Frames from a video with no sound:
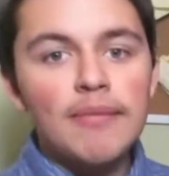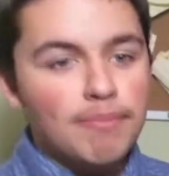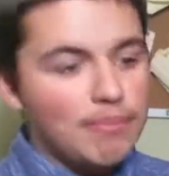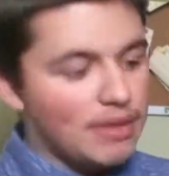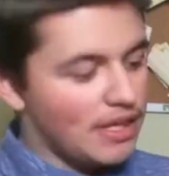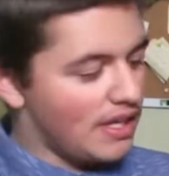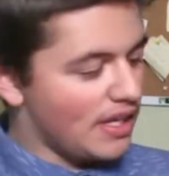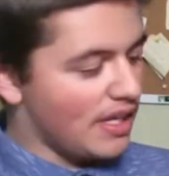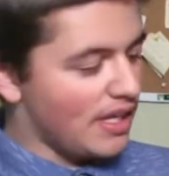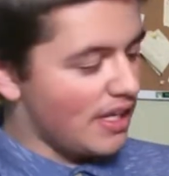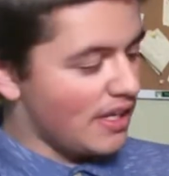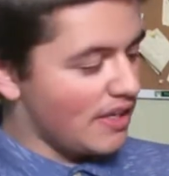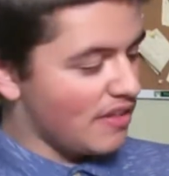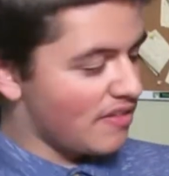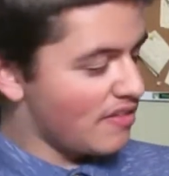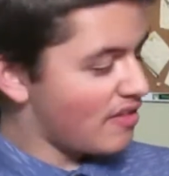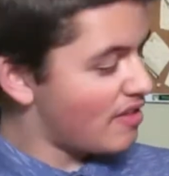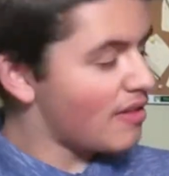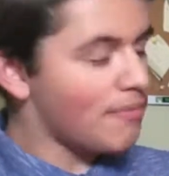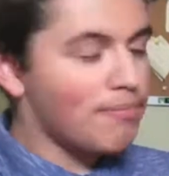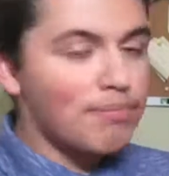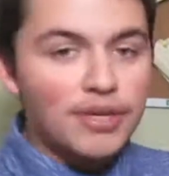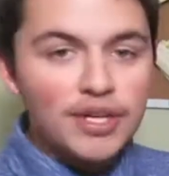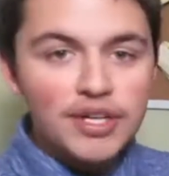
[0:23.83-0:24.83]
Because
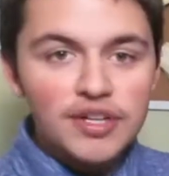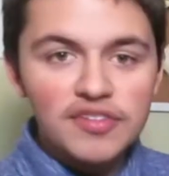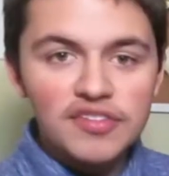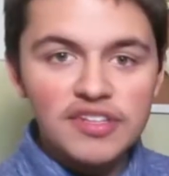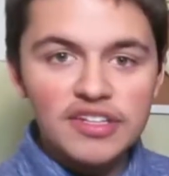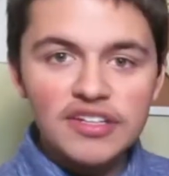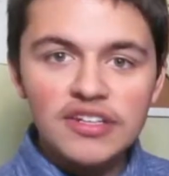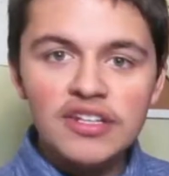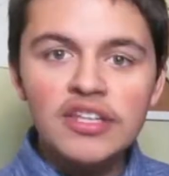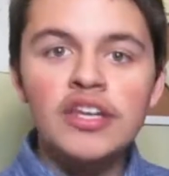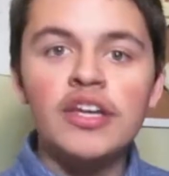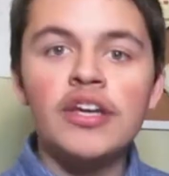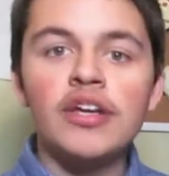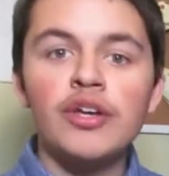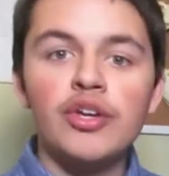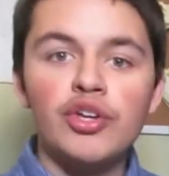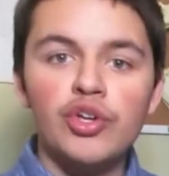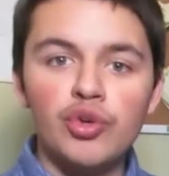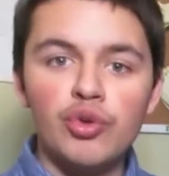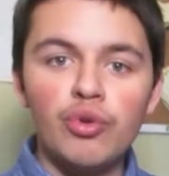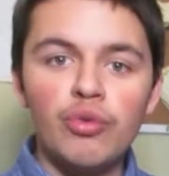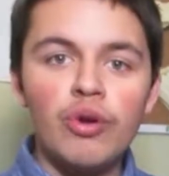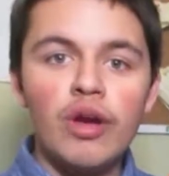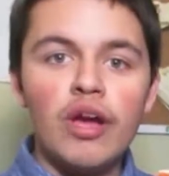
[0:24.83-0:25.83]
the person
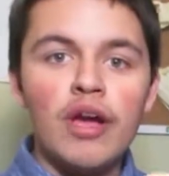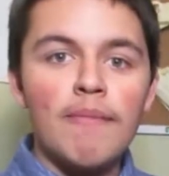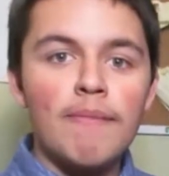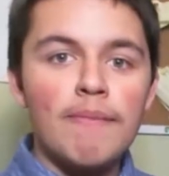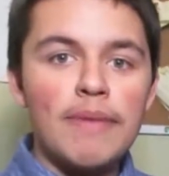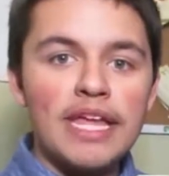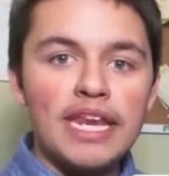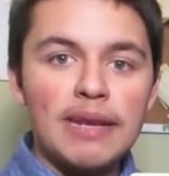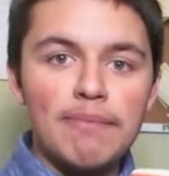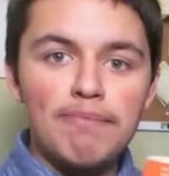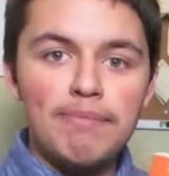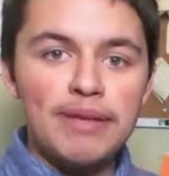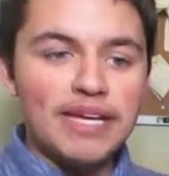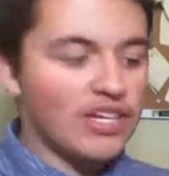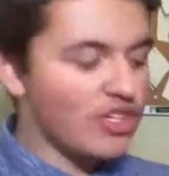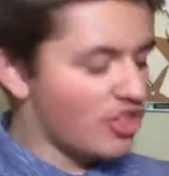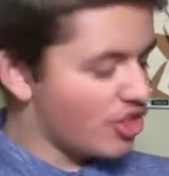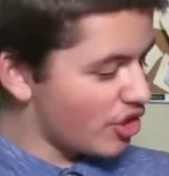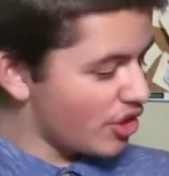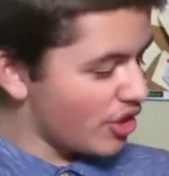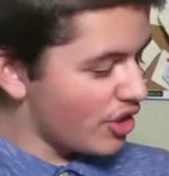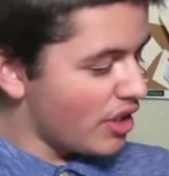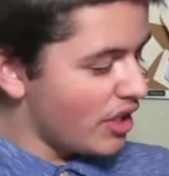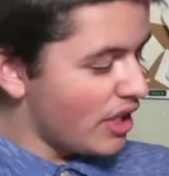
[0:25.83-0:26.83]
who made a
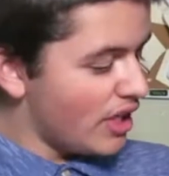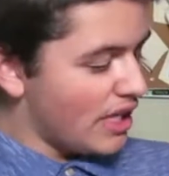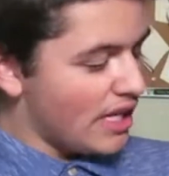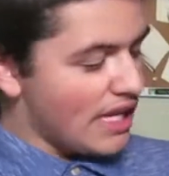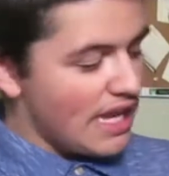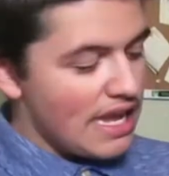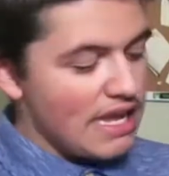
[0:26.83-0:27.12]
picture